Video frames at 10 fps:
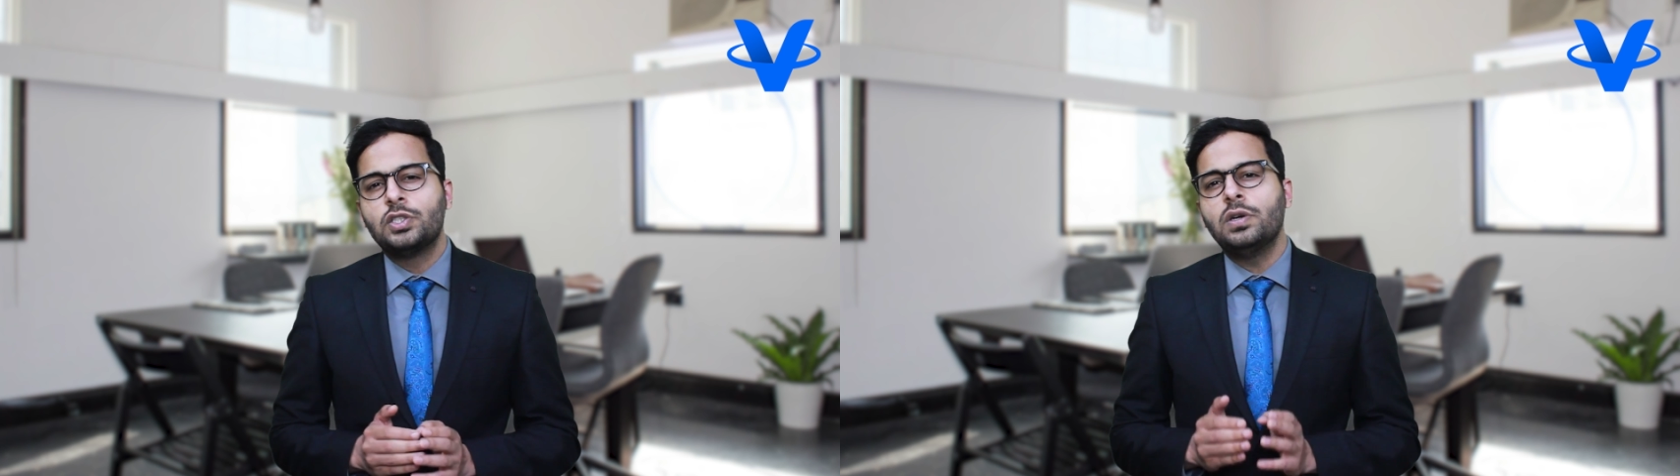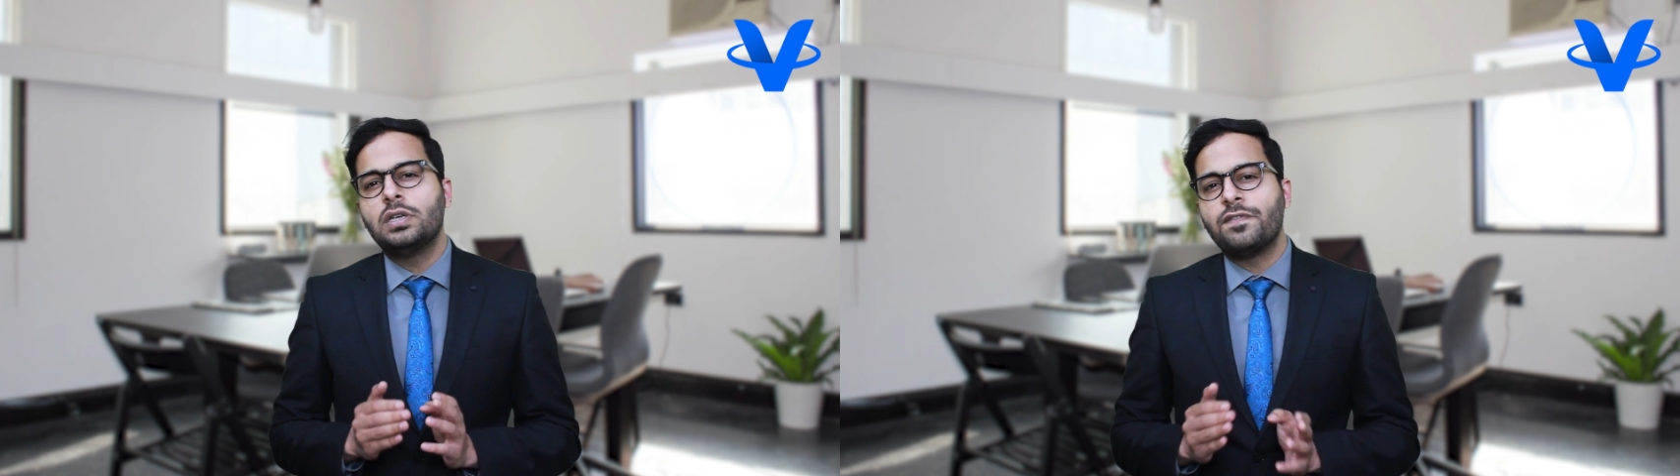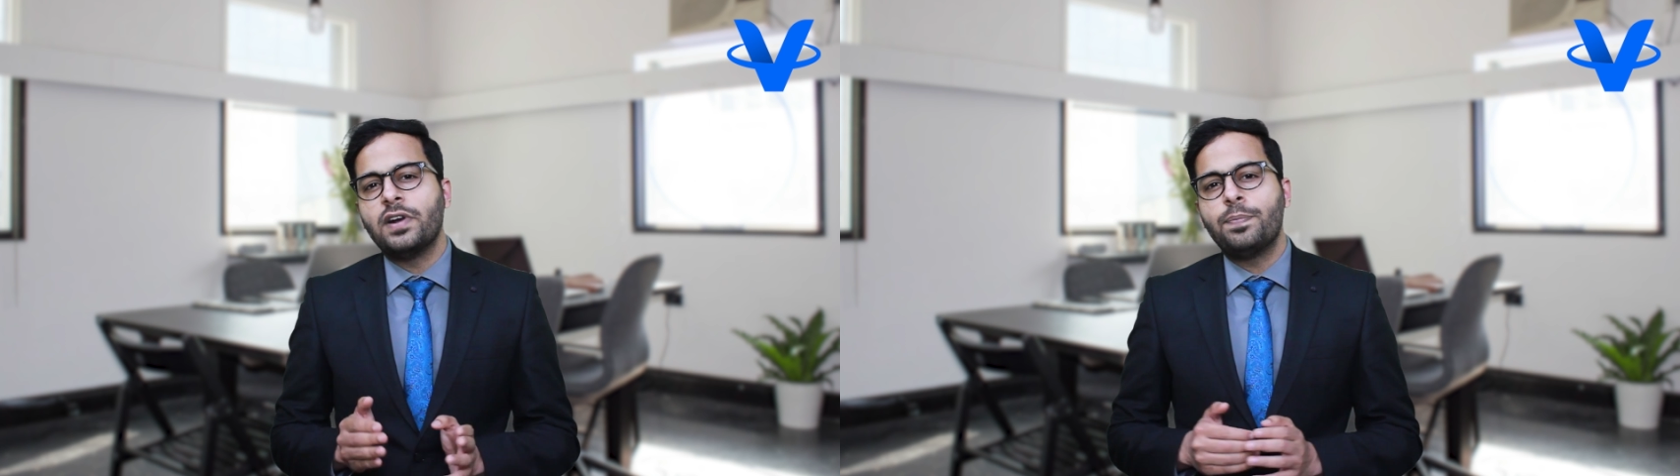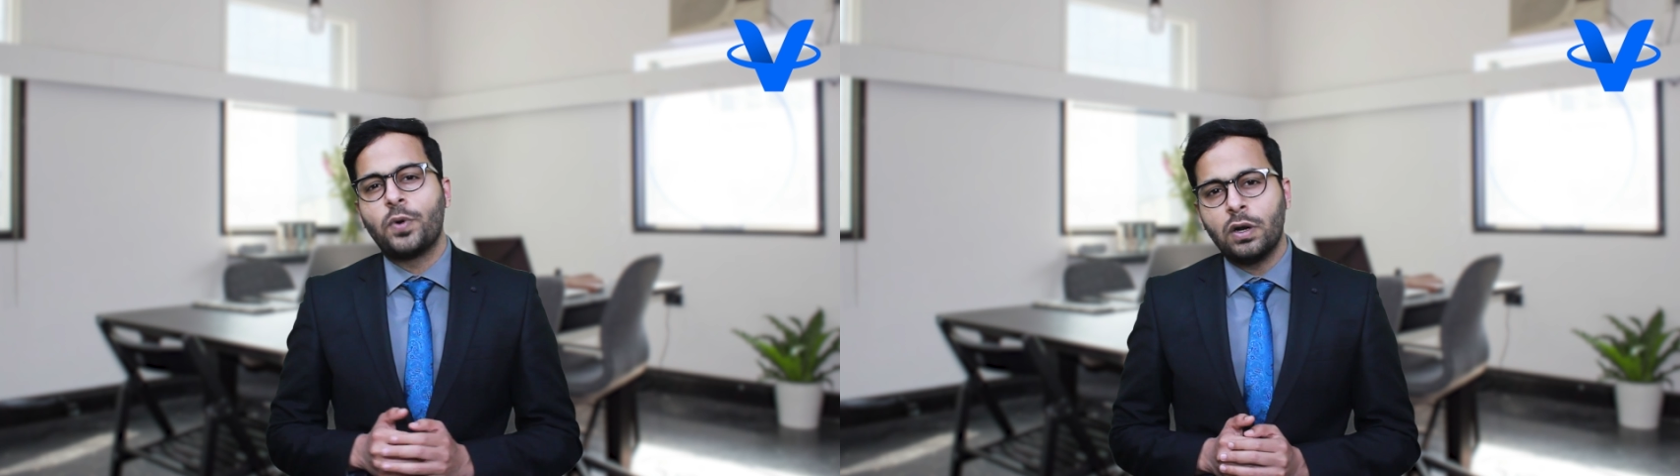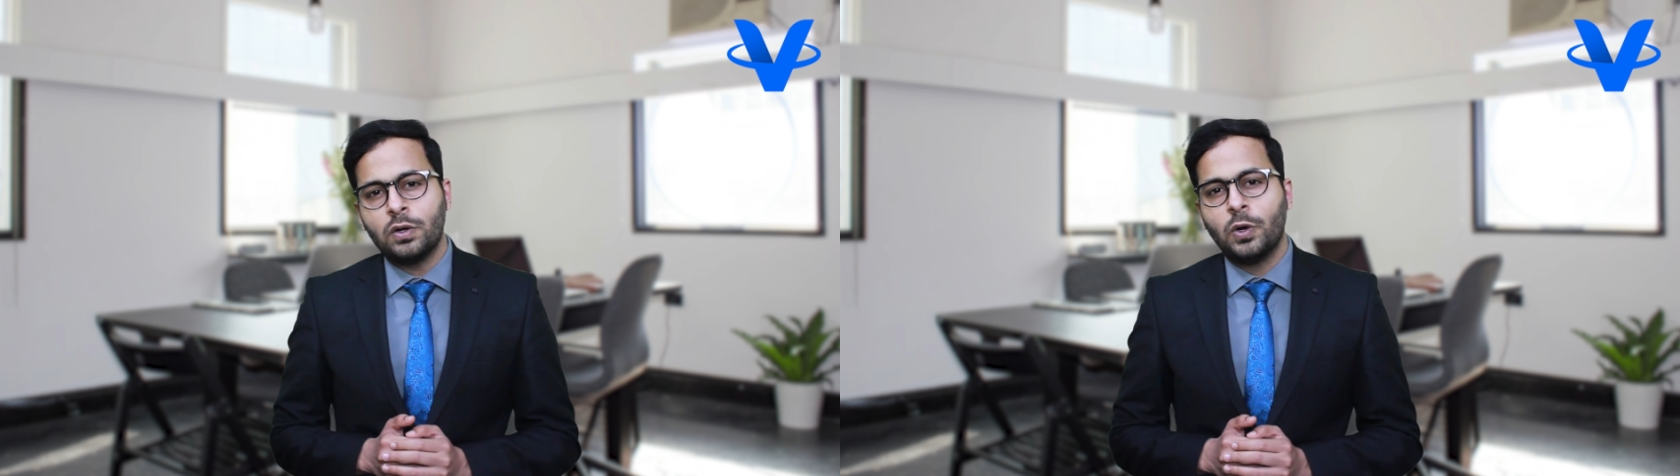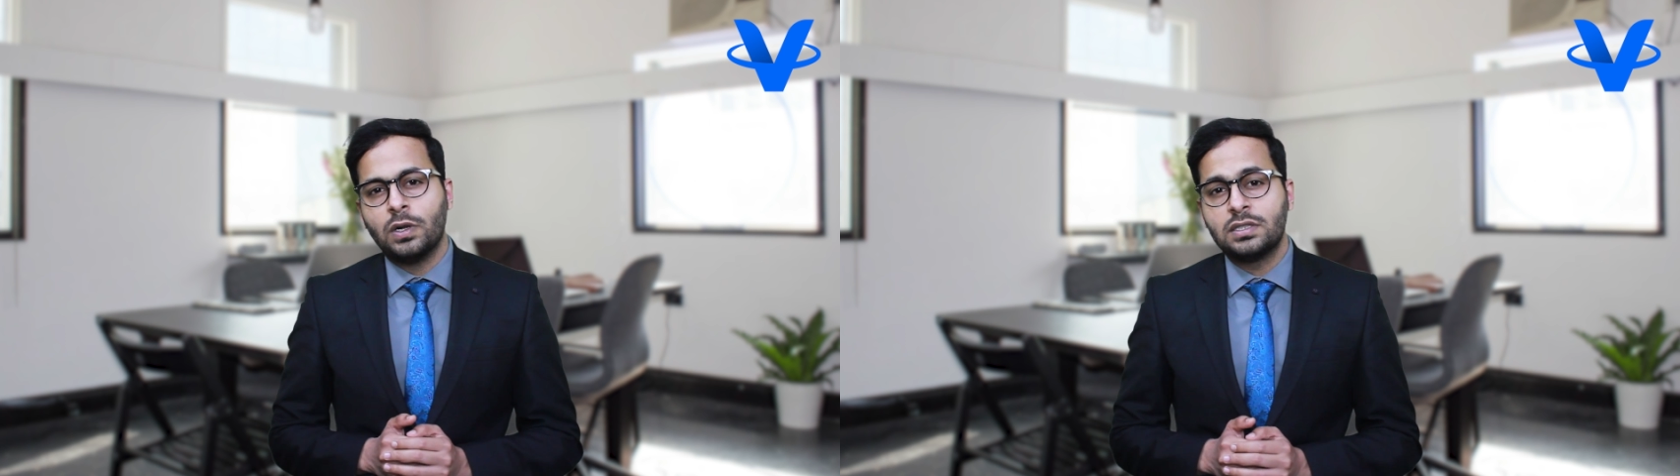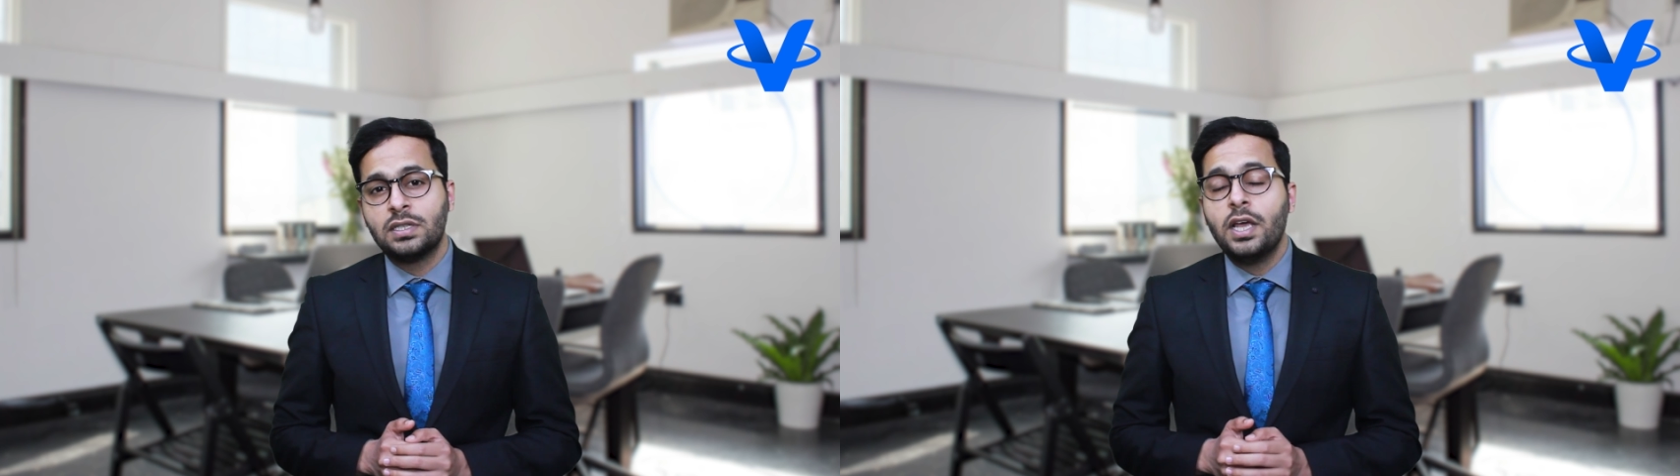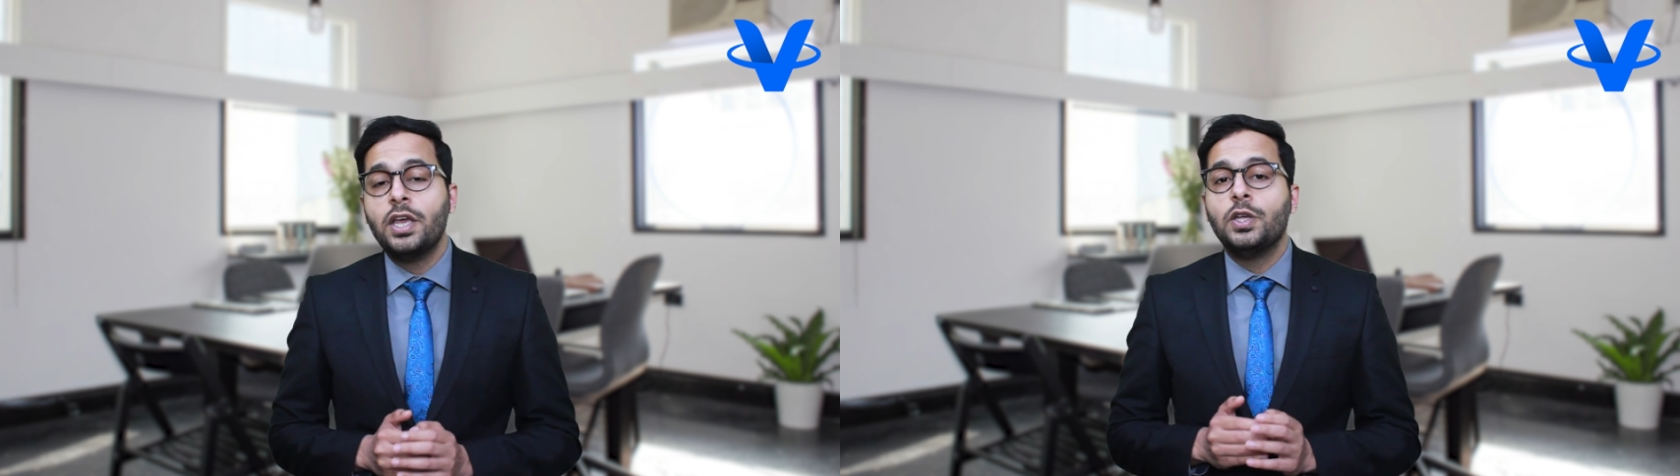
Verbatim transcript: through different protocols